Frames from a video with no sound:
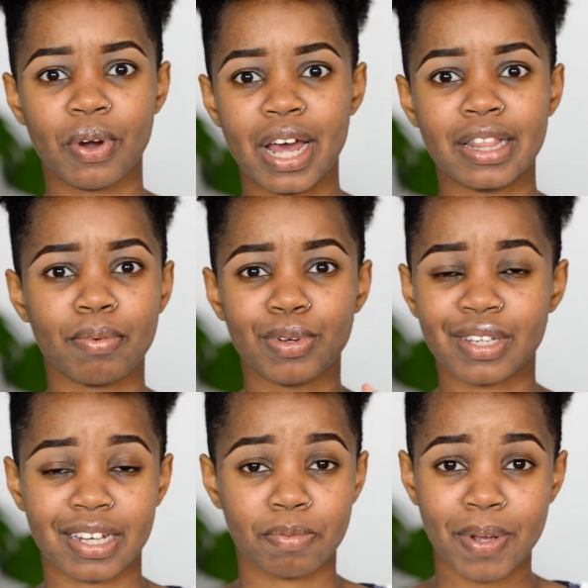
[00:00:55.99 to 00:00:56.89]
and the
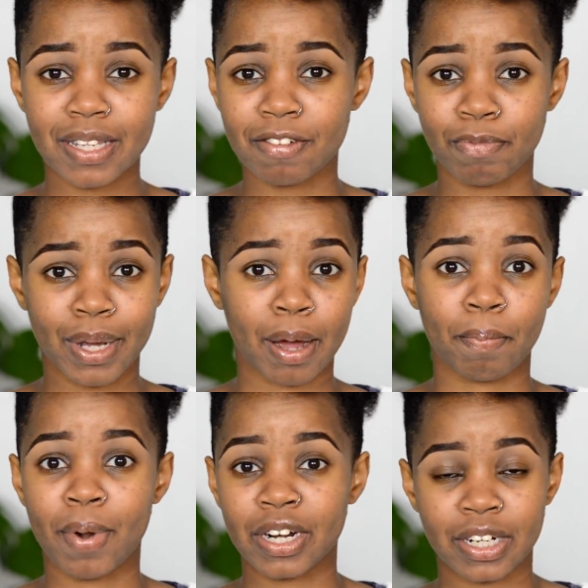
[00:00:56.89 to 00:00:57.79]
most expensive
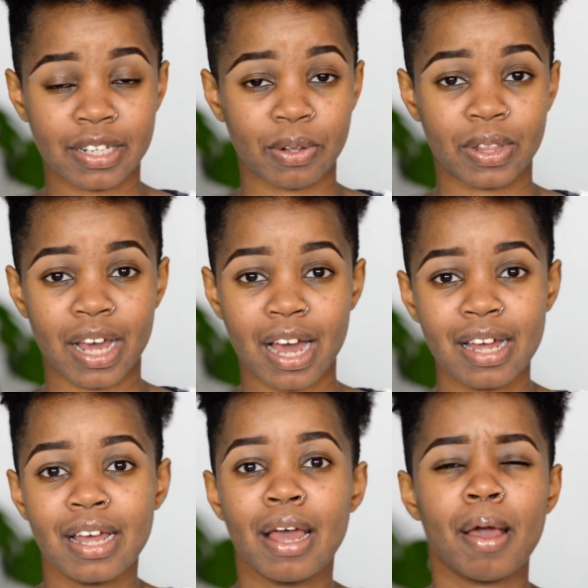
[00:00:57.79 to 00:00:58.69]
makeup brushes out
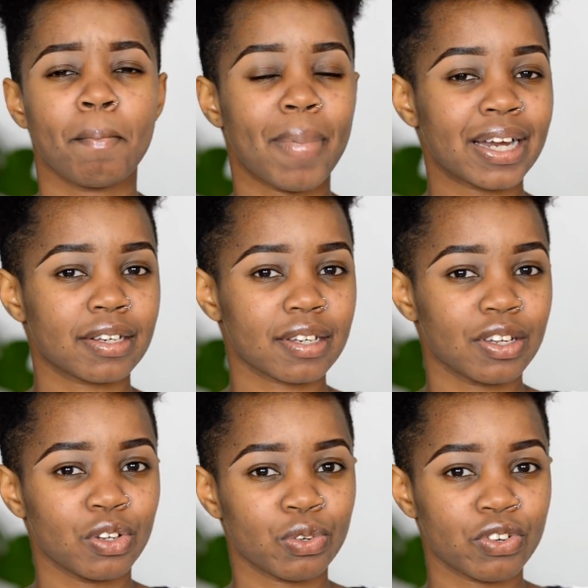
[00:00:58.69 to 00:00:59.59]
there, but
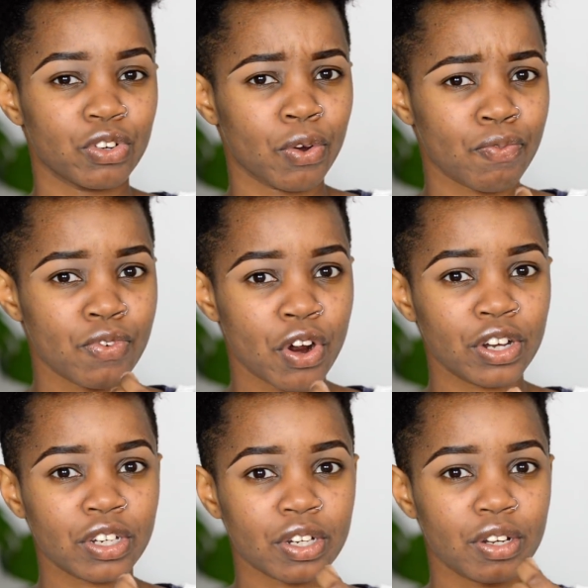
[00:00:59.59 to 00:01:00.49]
you've
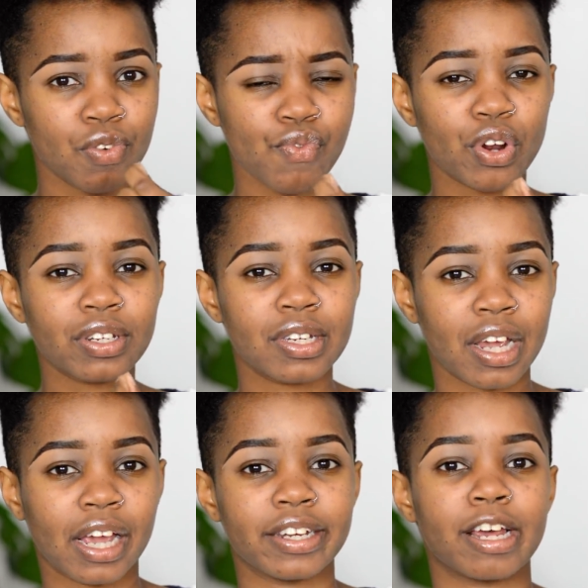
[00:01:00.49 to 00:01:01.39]
not
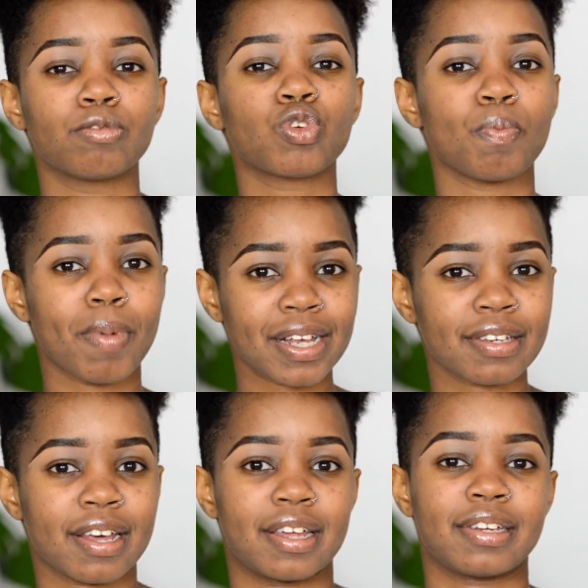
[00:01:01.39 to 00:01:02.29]
taken time to
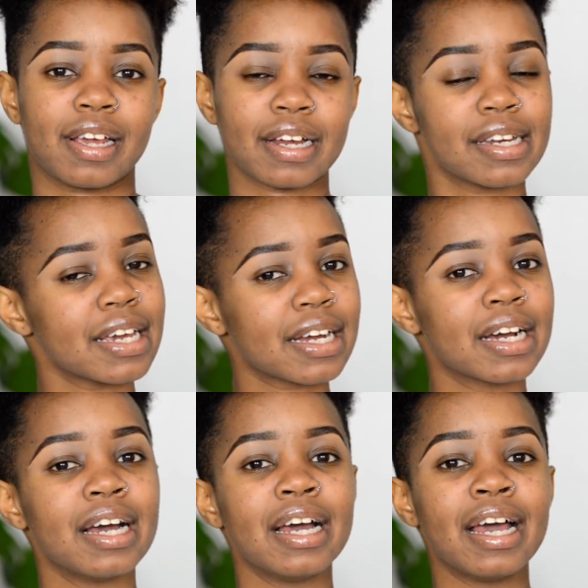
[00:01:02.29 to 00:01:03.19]
master the technique,
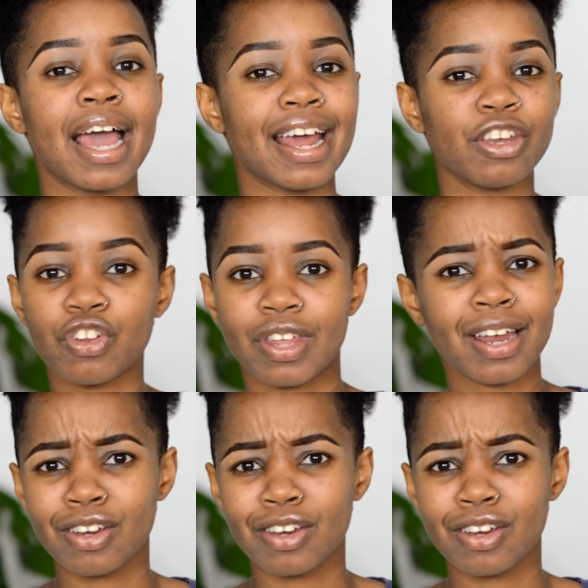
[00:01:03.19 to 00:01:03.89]
and then